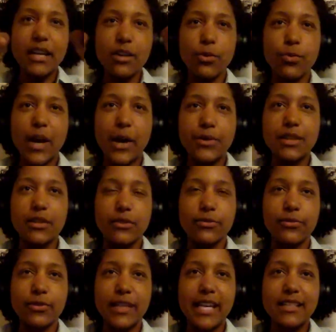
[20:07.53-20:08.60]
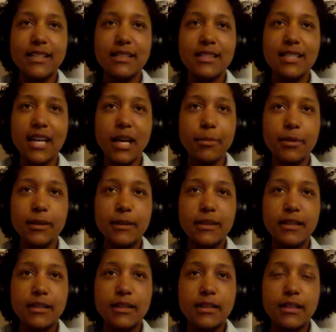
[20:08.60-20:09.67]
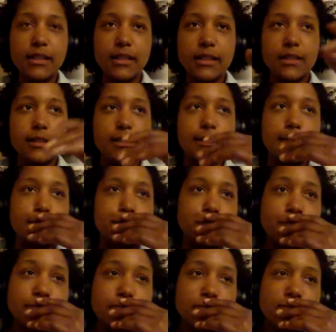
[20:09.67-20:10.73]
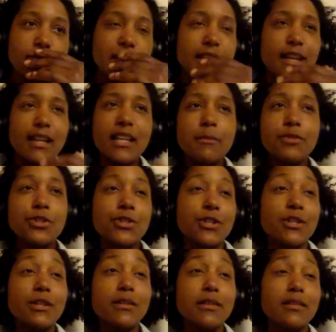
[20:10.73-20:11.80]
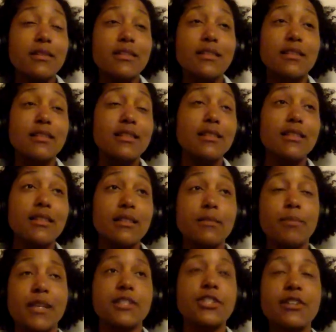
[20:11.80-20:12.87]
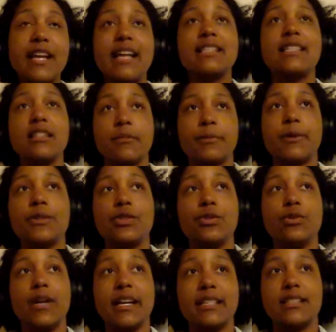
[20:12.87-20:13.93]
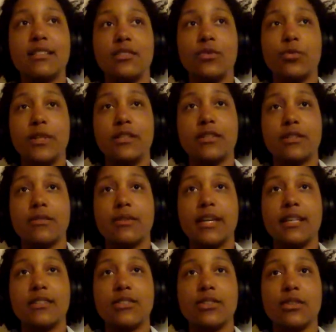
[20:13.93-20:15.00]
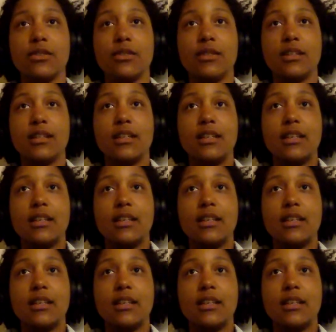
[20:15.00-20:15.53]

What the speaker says: kind of rounded or flat at the top. And I'm sure, because you're asking the person who hiked it in the winter, right? So